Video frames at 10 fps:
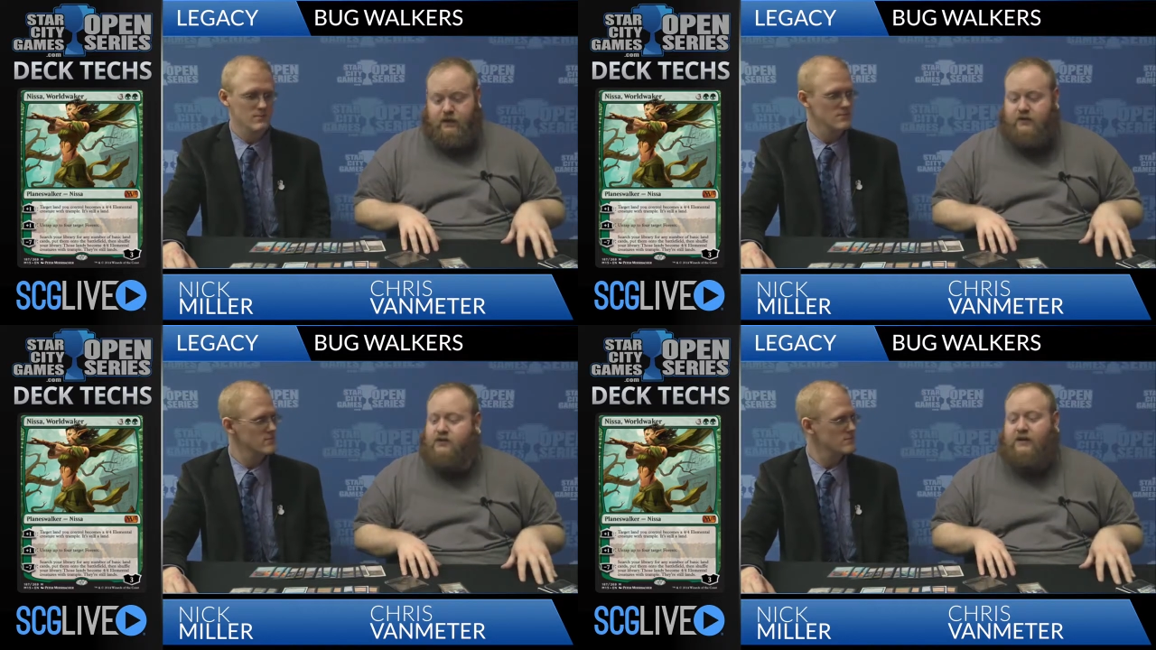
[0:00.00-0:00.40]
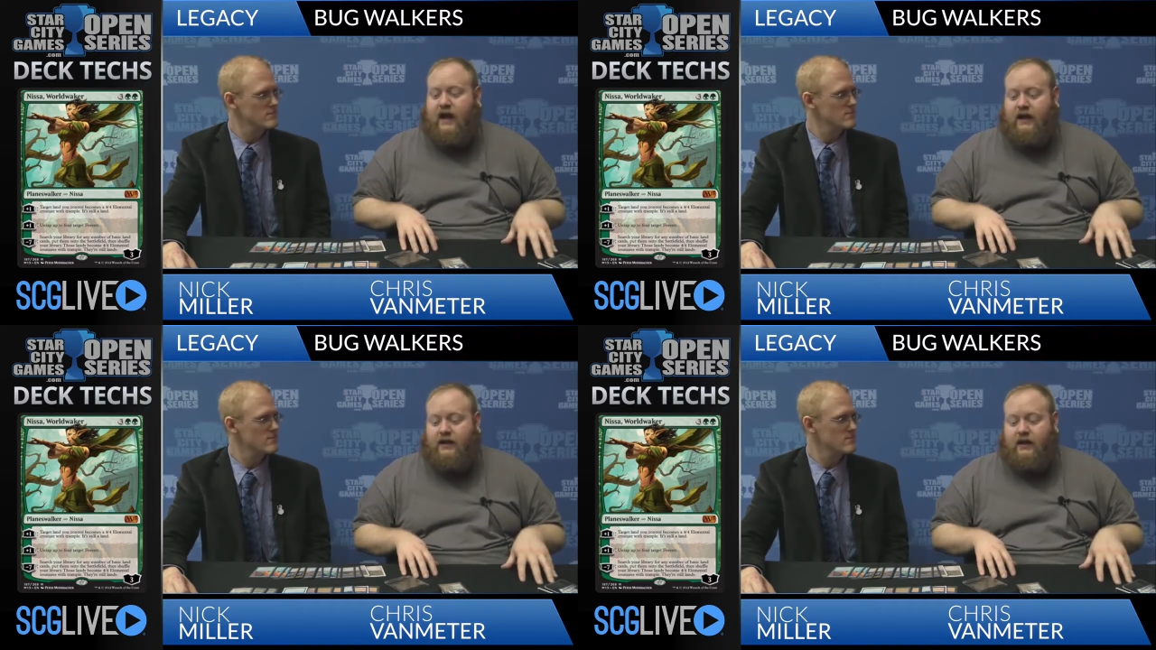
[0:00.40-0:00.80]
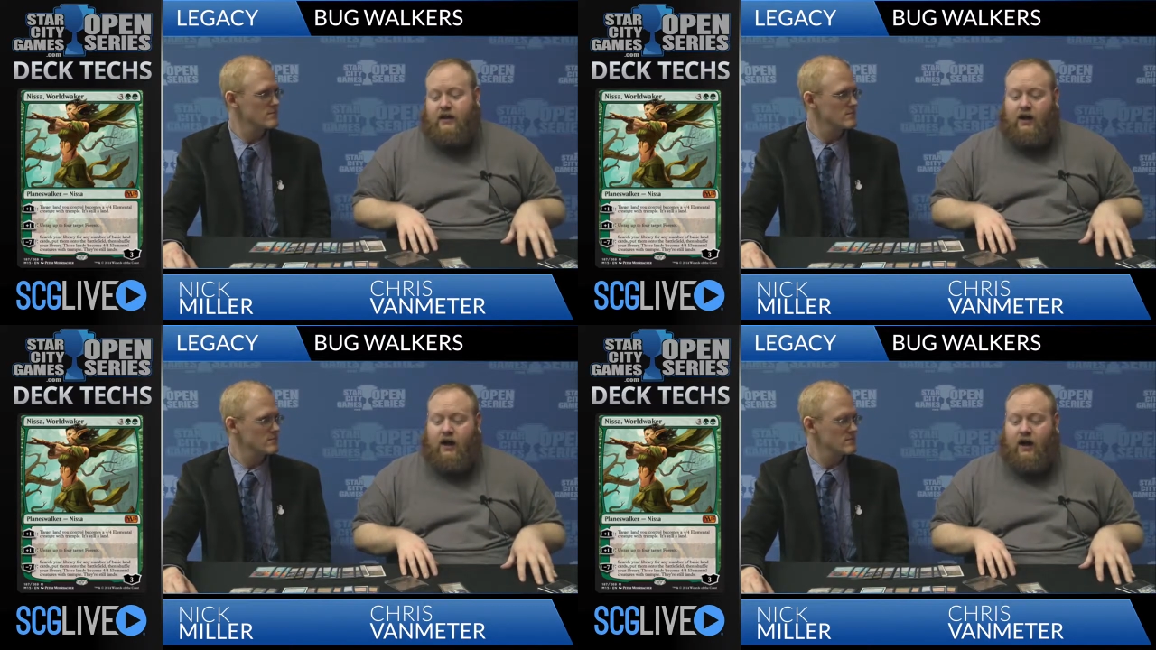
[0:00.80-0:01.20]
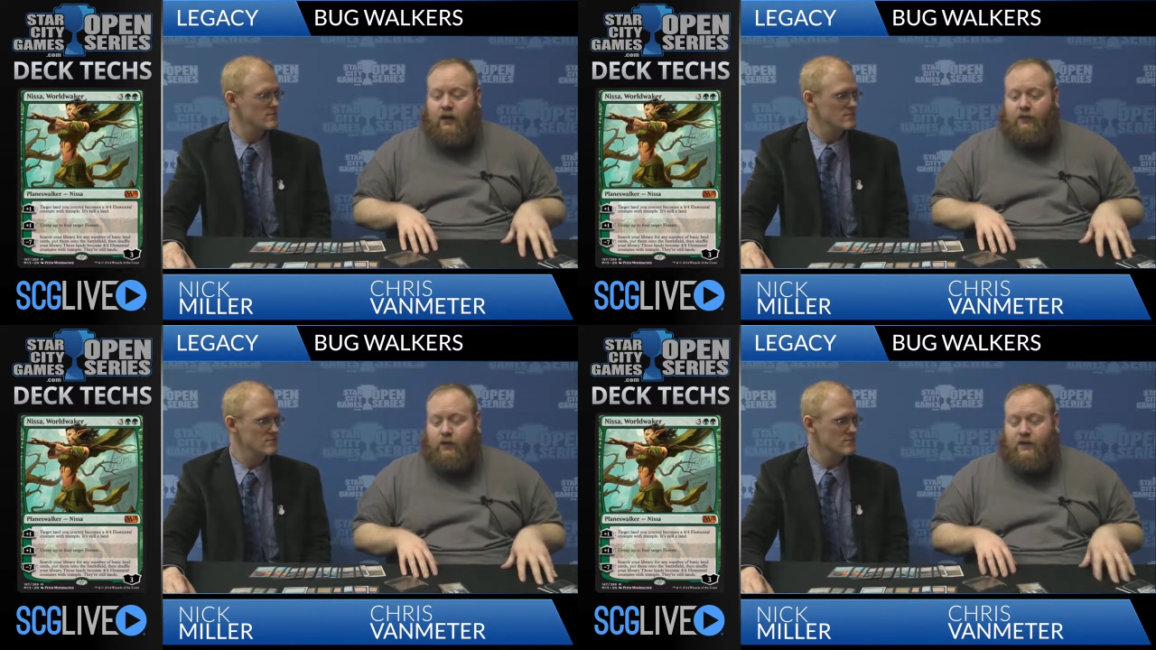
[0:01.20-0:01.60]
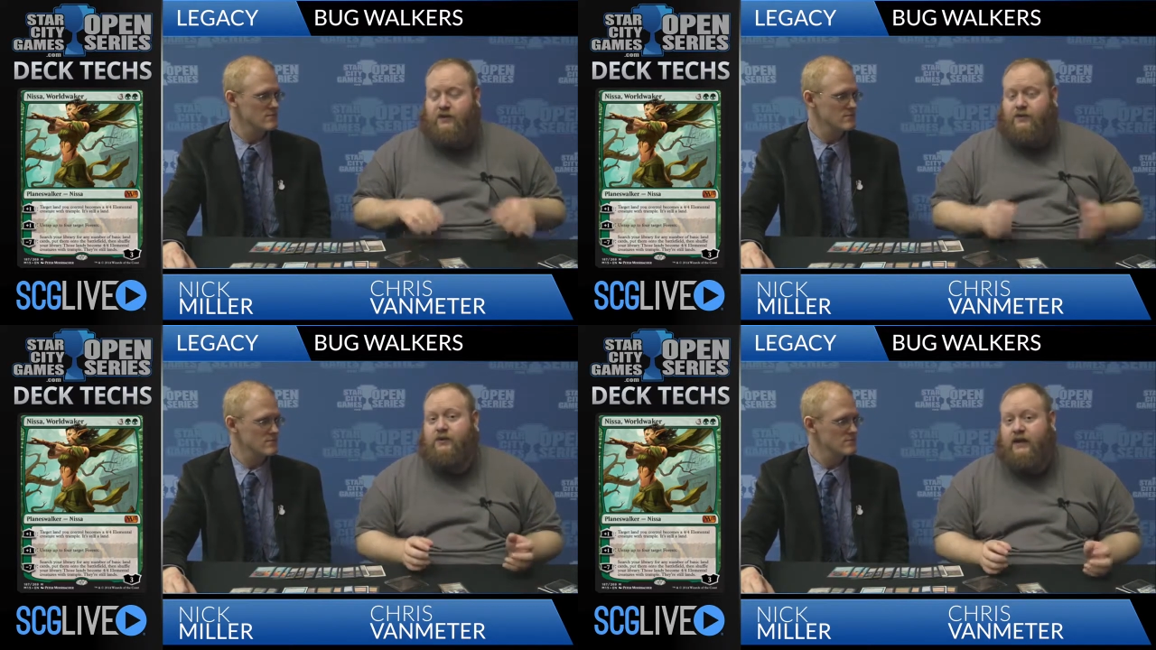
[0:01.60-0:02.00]
Speaker 1: so that um,
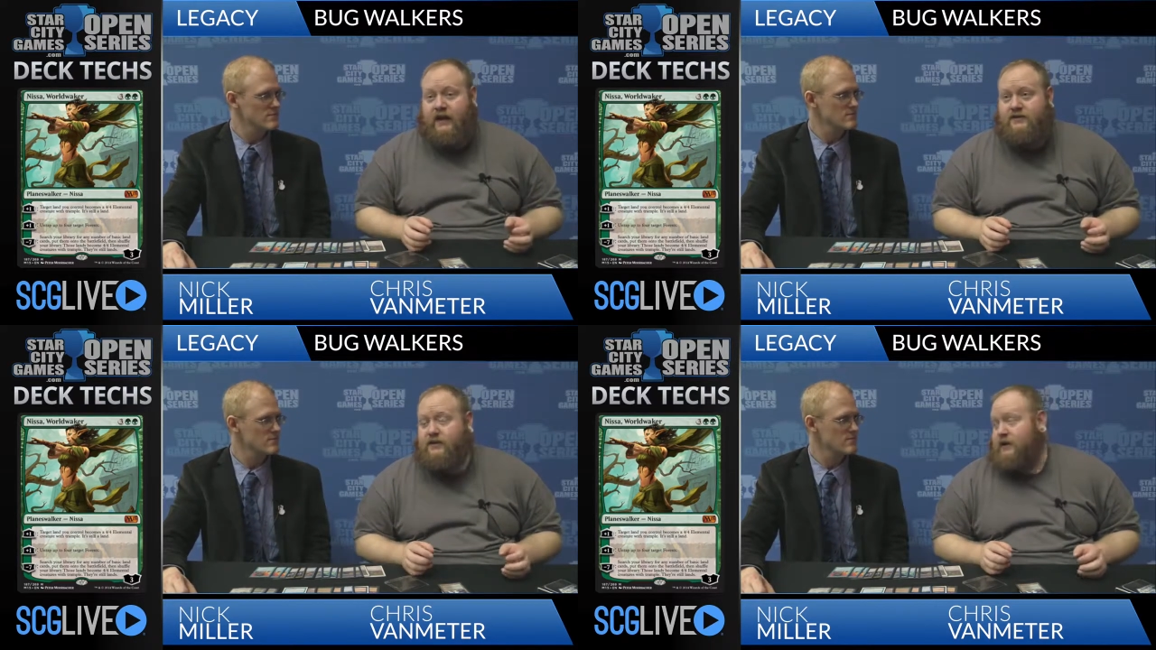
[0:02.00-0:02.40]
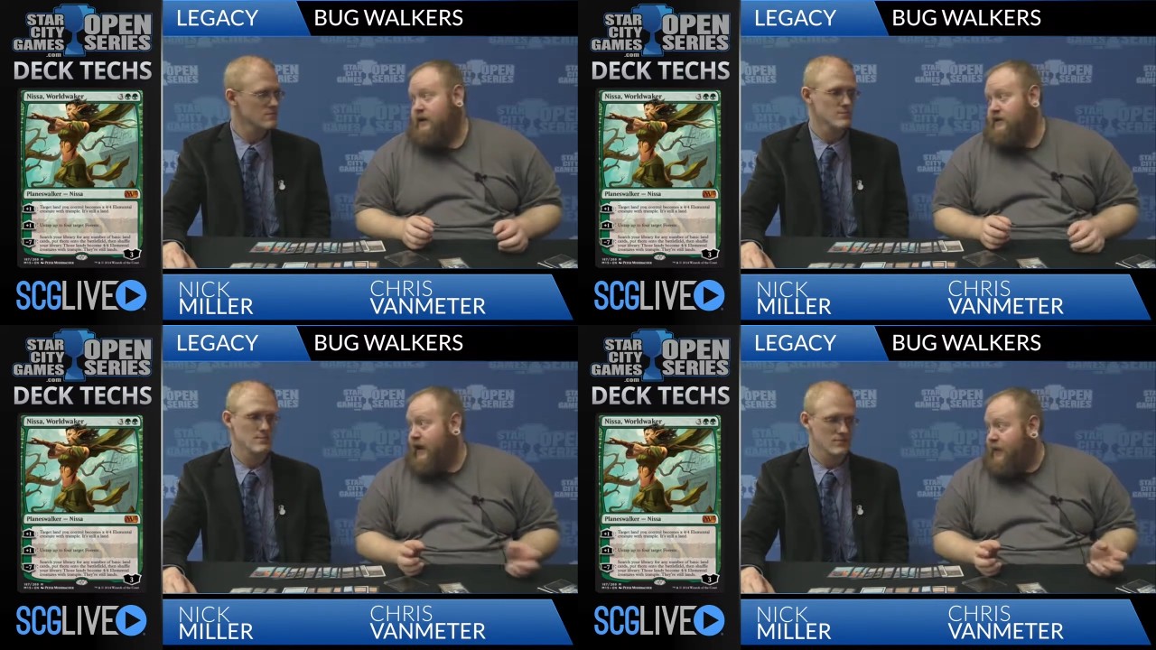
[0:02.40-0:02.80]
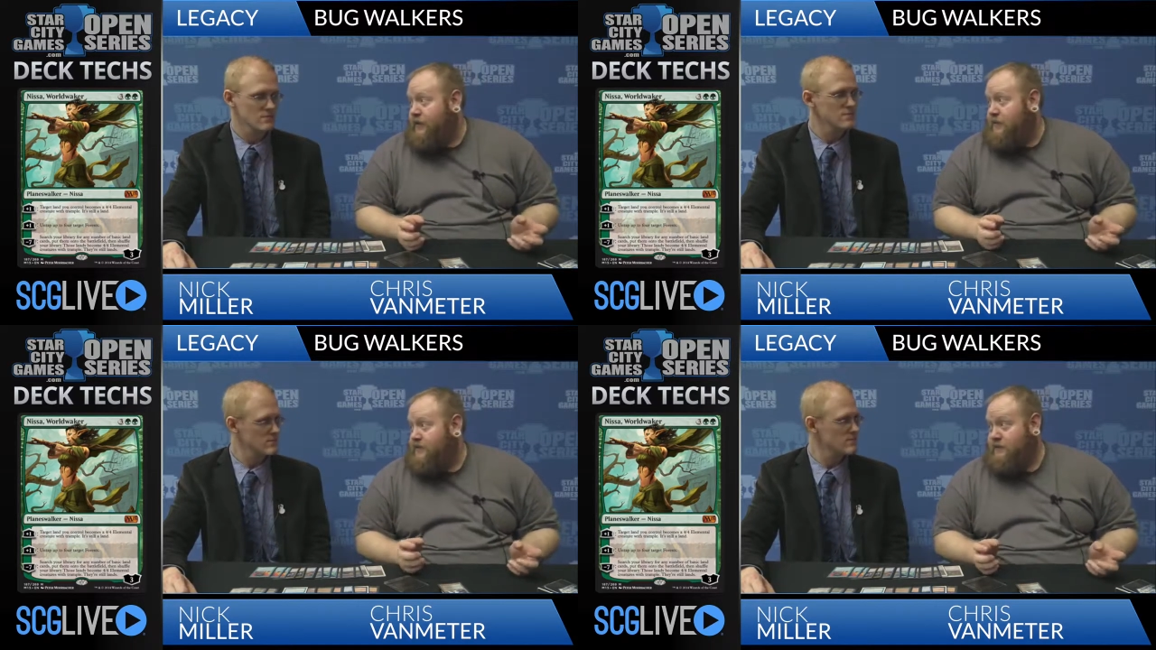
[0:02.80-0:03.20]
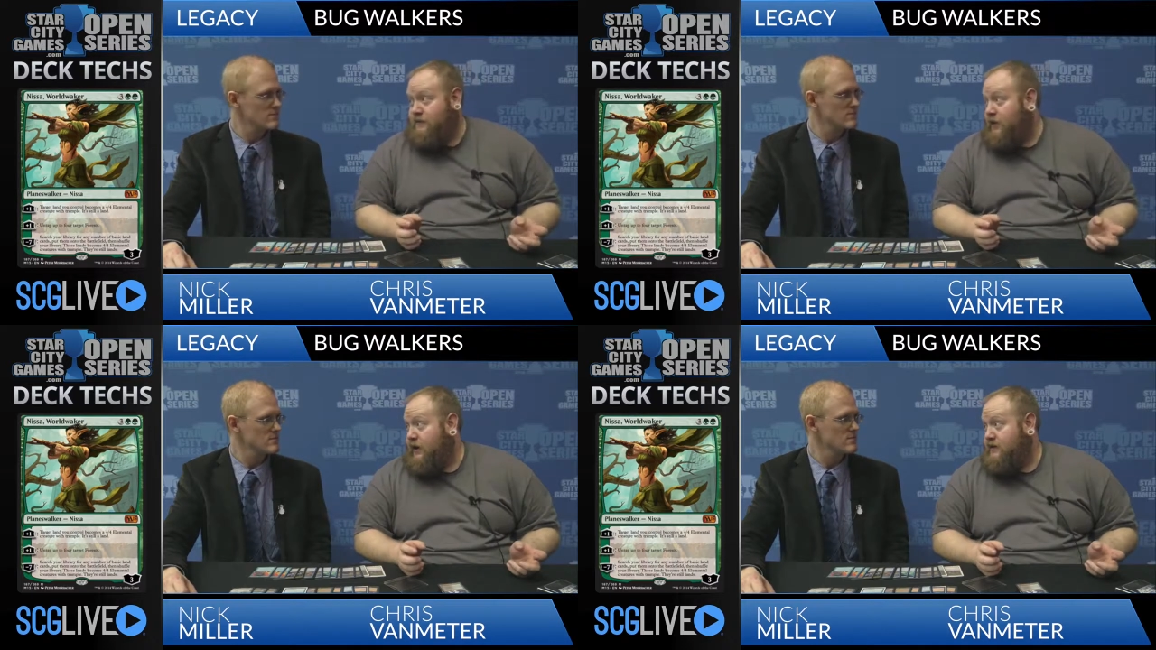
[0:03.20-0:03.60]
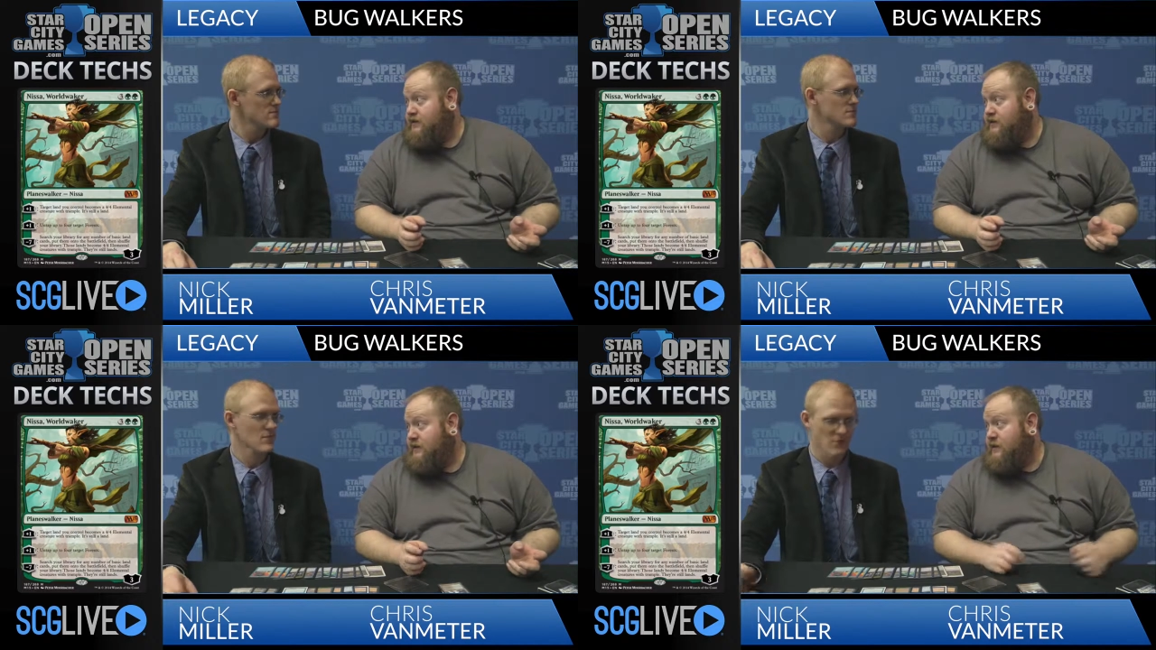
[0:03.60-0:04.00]
with the dual lands, you can untap them as their
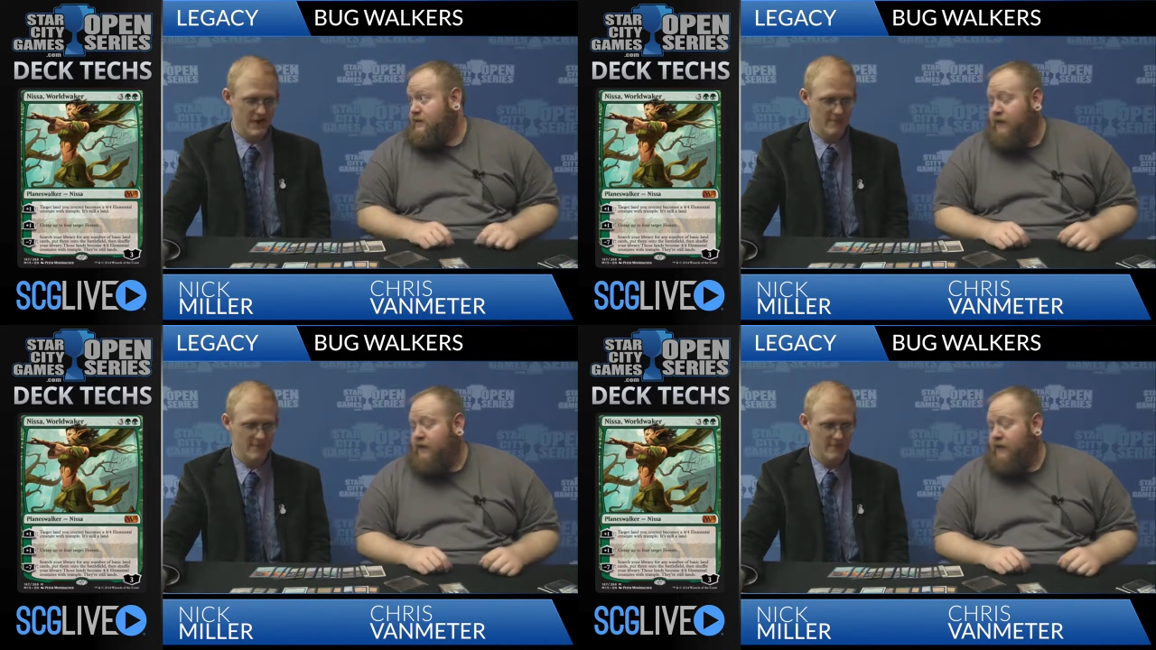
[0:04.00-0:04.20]
forests. Right.